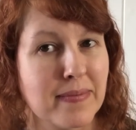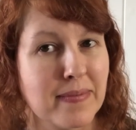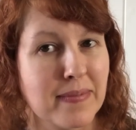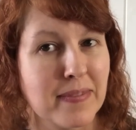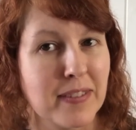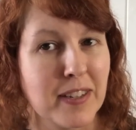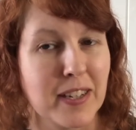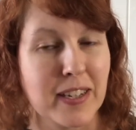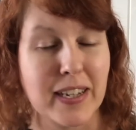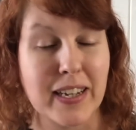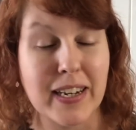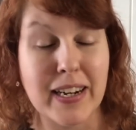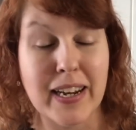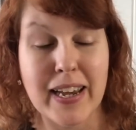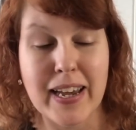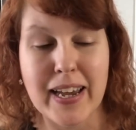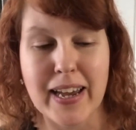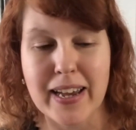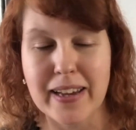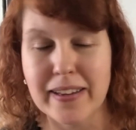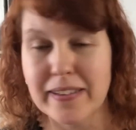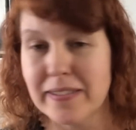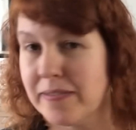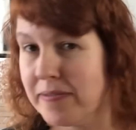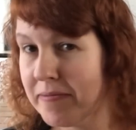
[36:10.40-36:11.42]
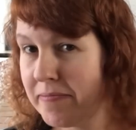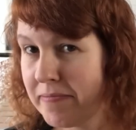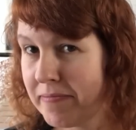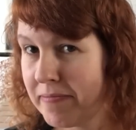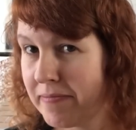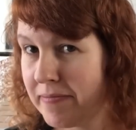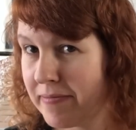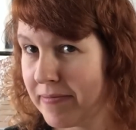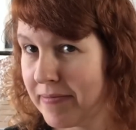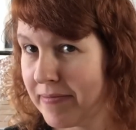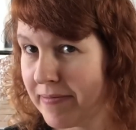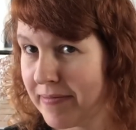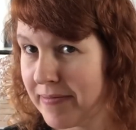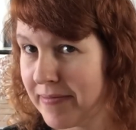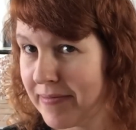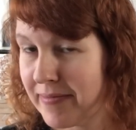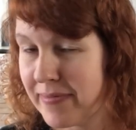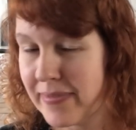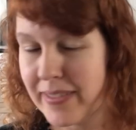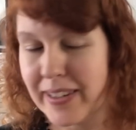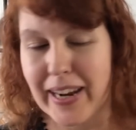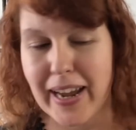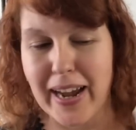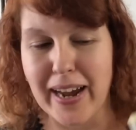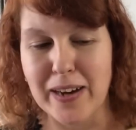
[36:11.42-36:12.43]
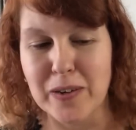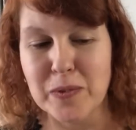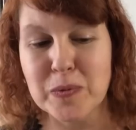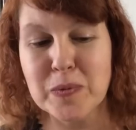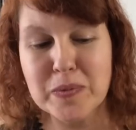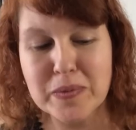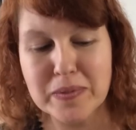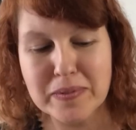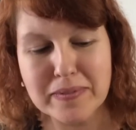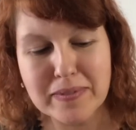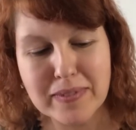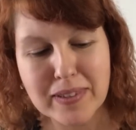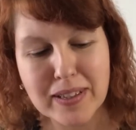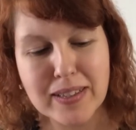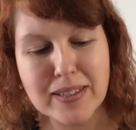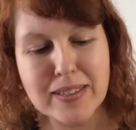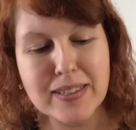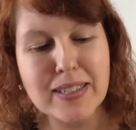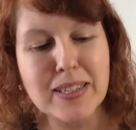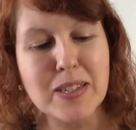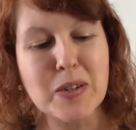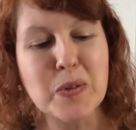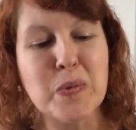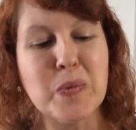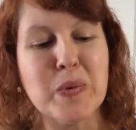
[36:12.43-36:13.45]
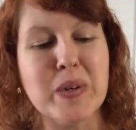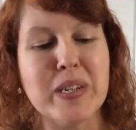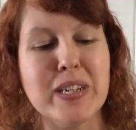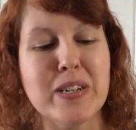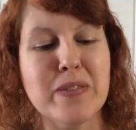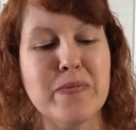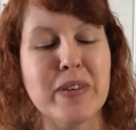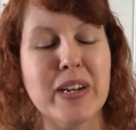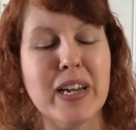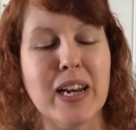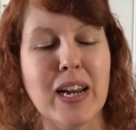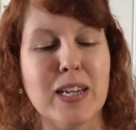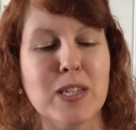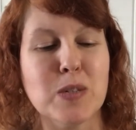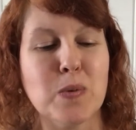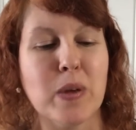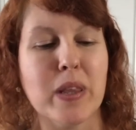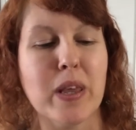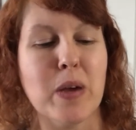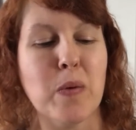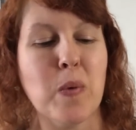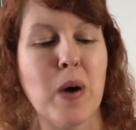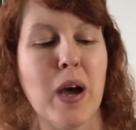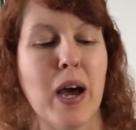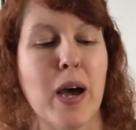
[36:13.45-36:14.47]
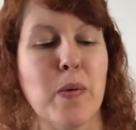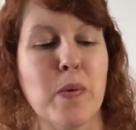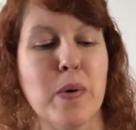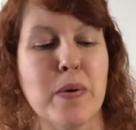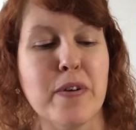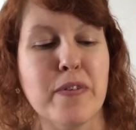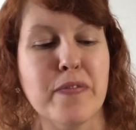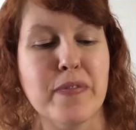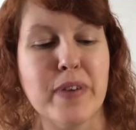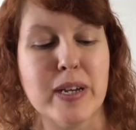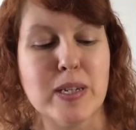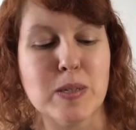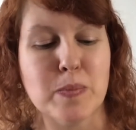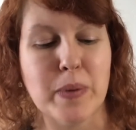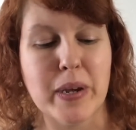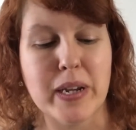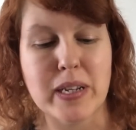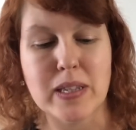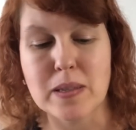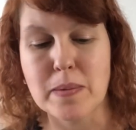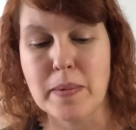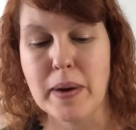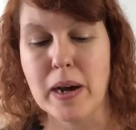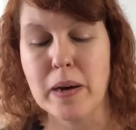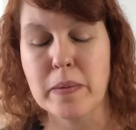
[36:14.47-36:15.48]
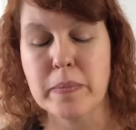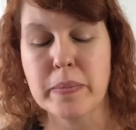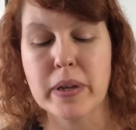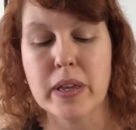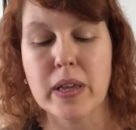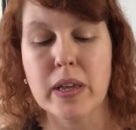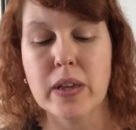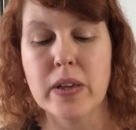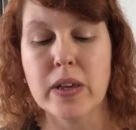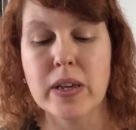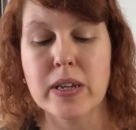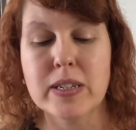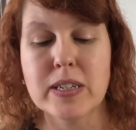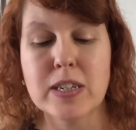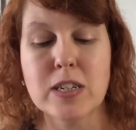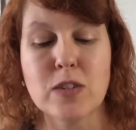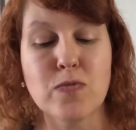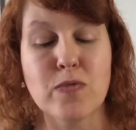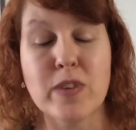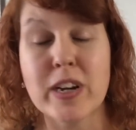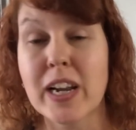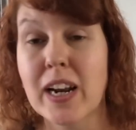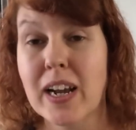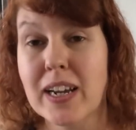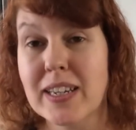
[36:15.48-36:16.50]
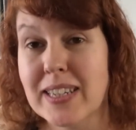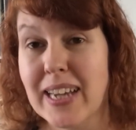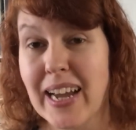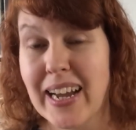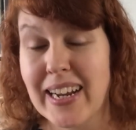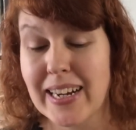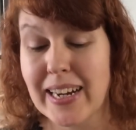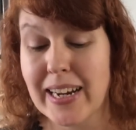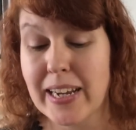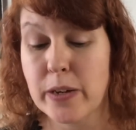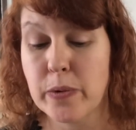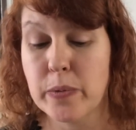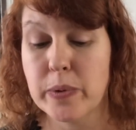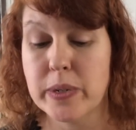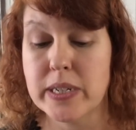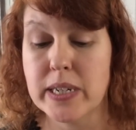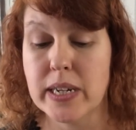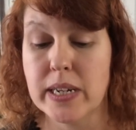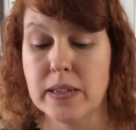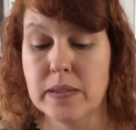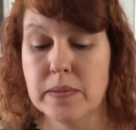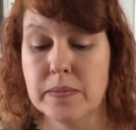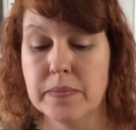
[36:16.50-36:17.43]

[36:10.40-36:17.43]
You can hear now. We didn't realise what they were when we first picked them up. Didn't realise it had liquid in.